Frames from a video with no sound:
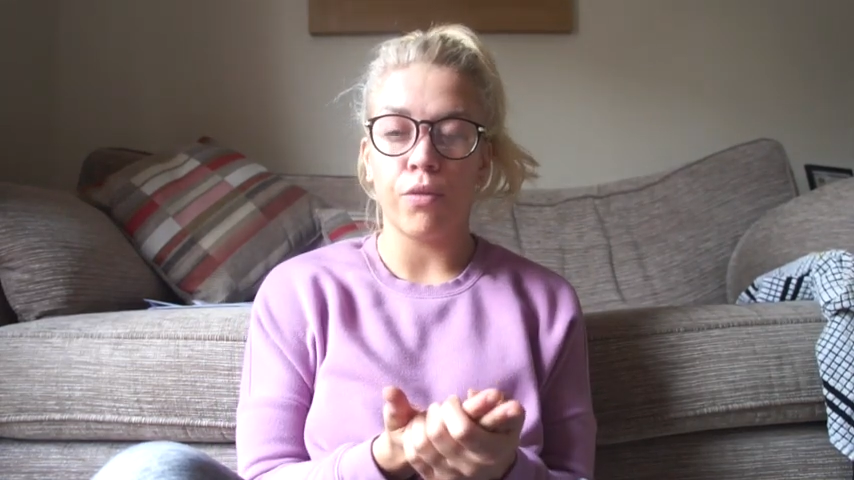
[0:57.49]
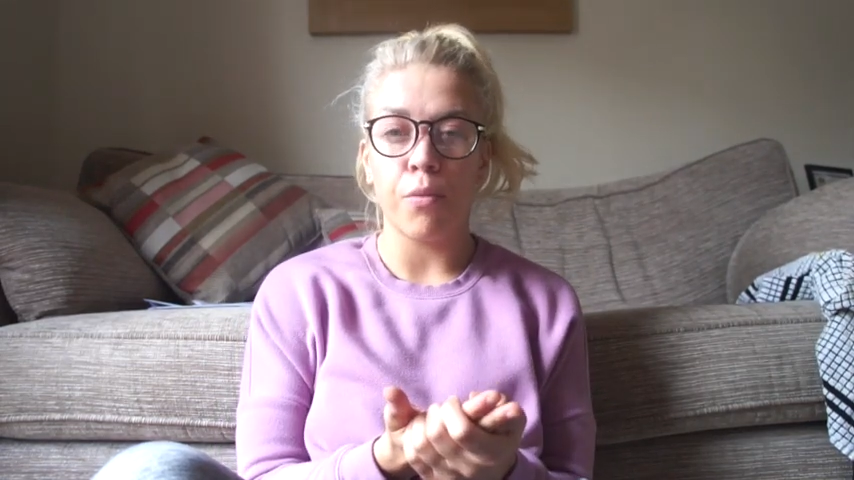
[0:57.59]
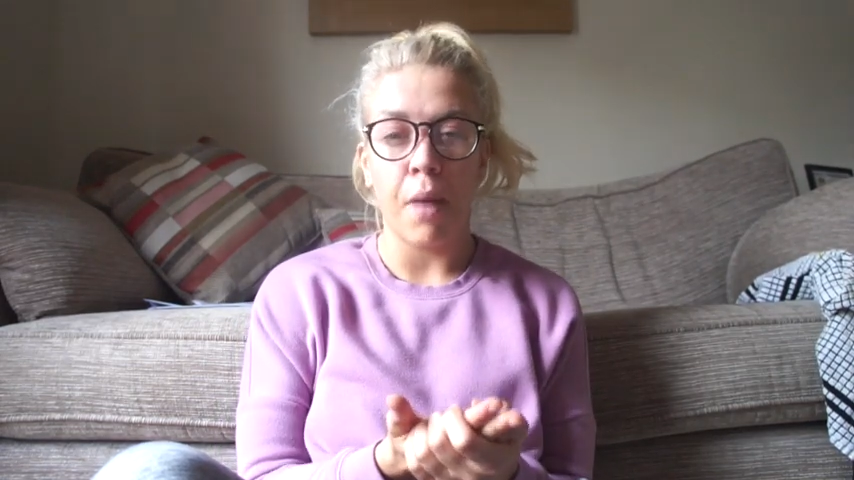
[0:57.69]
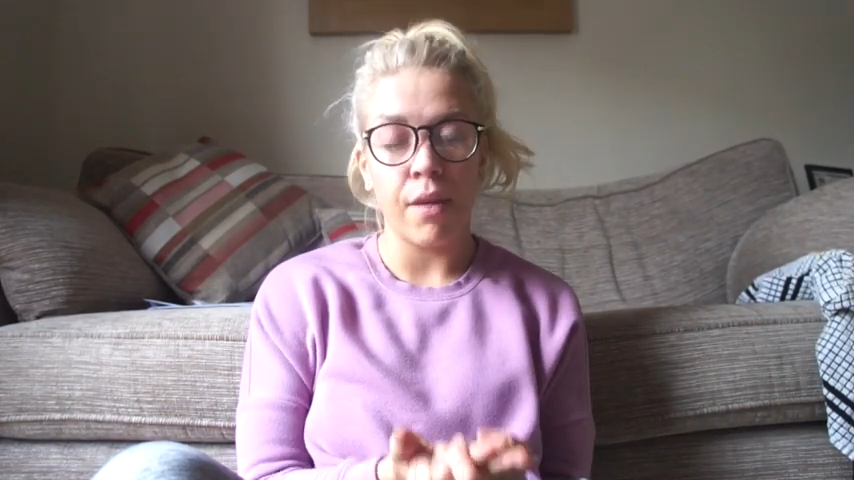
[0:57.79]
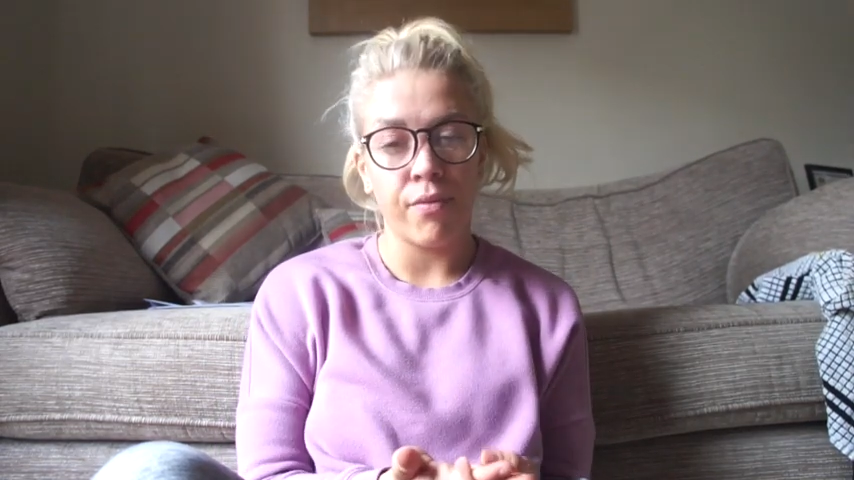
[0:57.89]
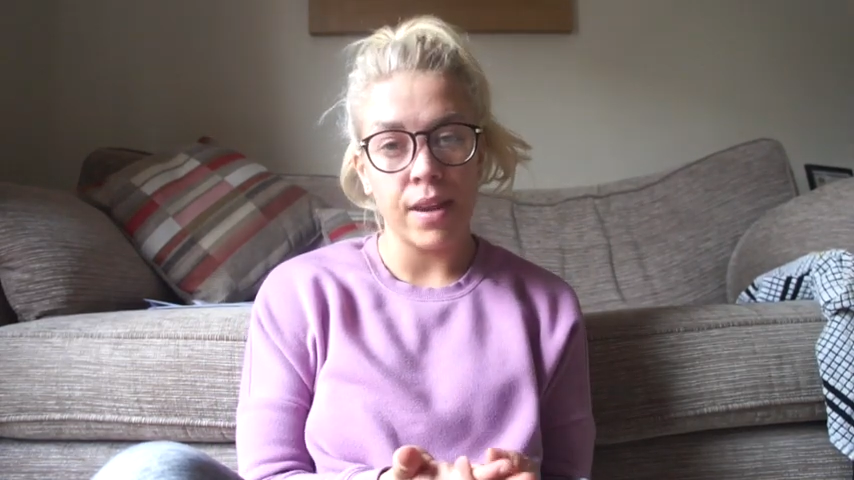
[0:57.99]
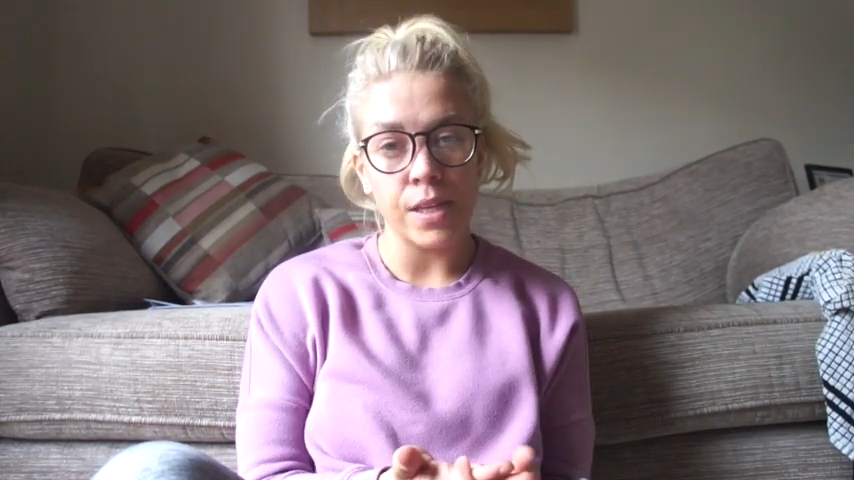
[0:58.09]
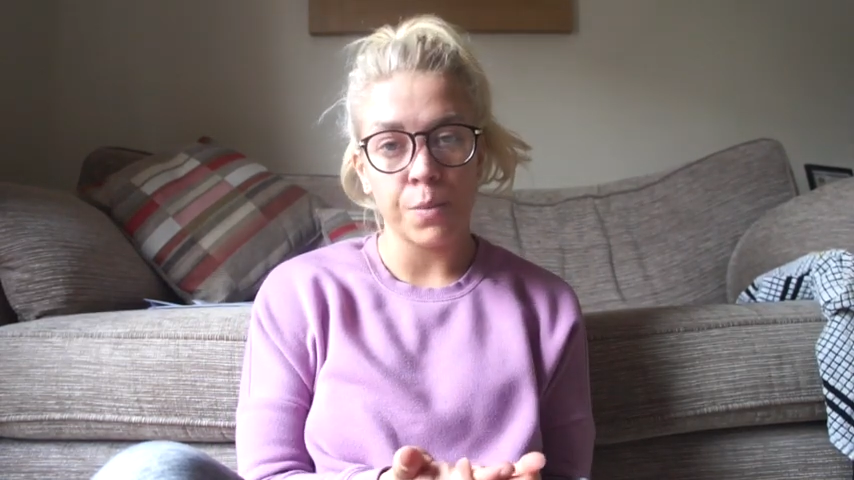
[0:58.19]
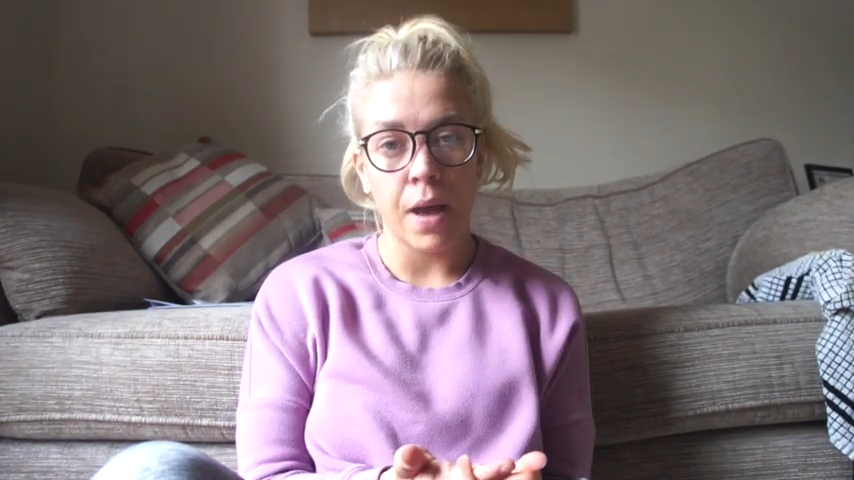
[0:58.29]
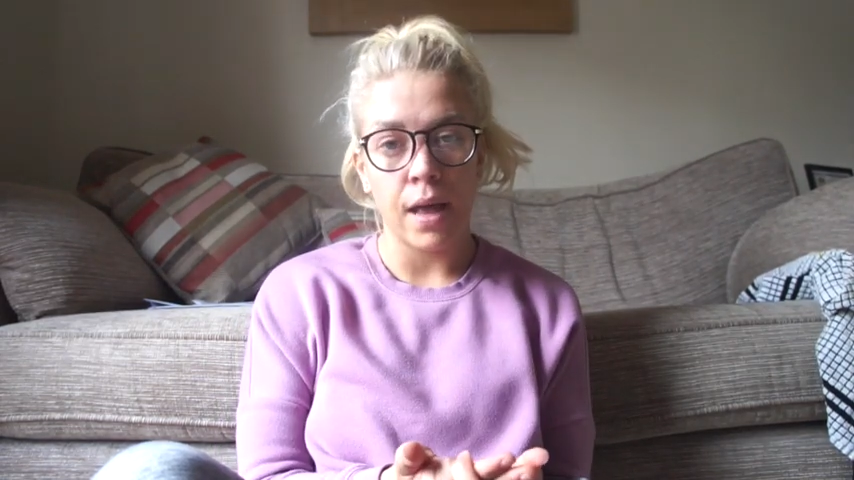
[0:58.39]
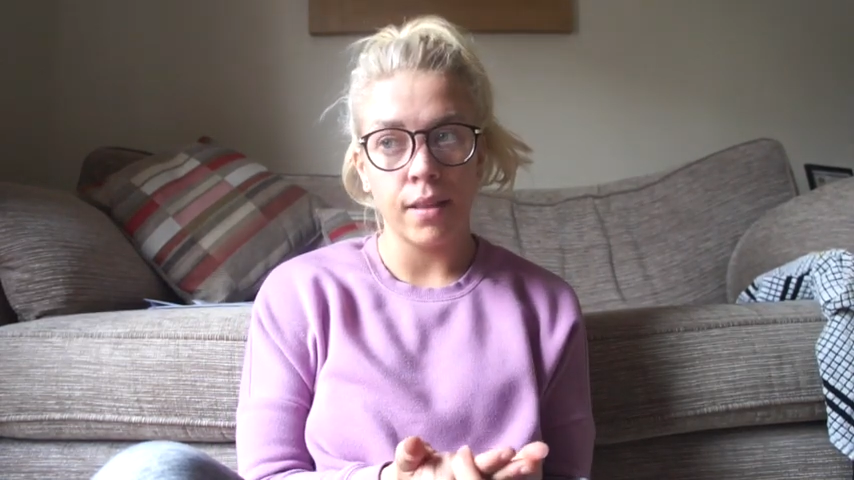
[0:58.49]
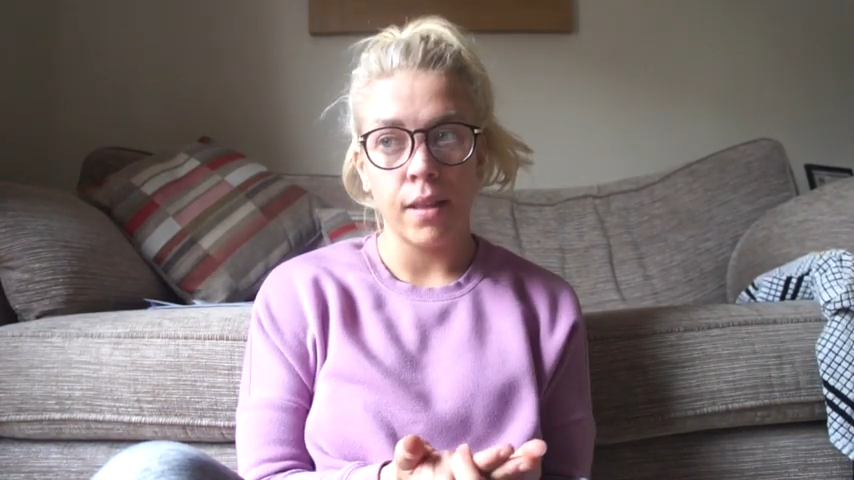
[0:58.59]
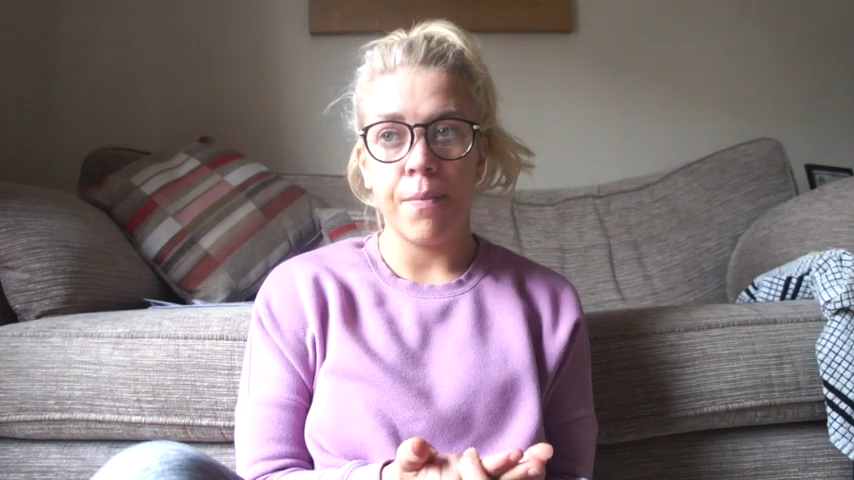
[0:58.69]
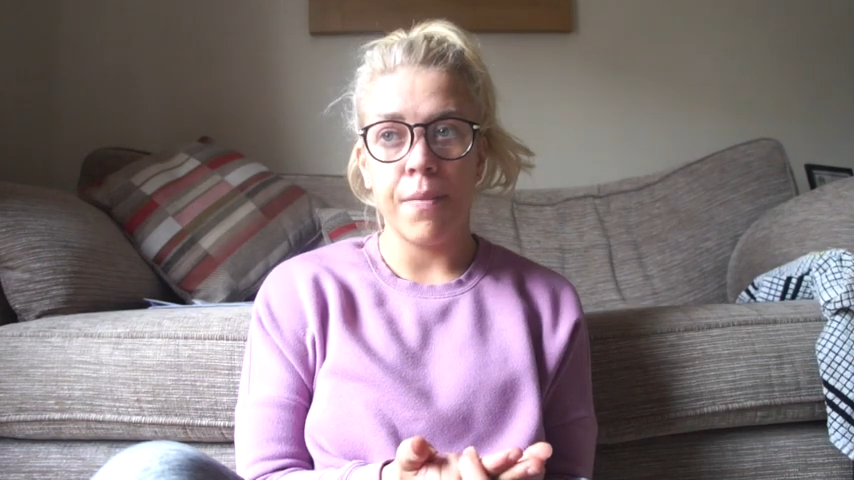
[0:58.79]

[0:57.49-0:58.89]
through MyFitnessPal.